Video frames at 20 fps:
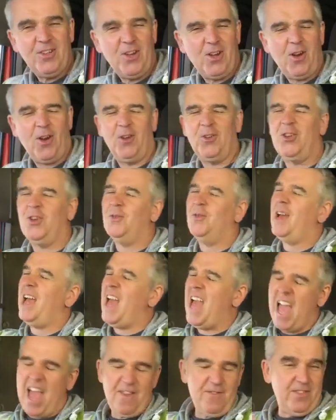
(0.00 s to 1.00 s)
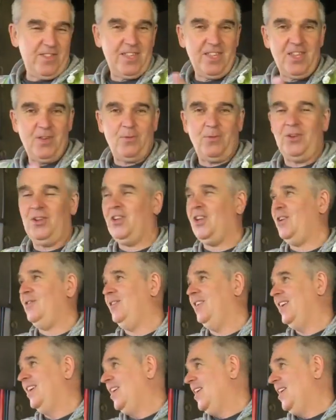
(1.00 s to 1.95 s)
You got to do everything you want to do,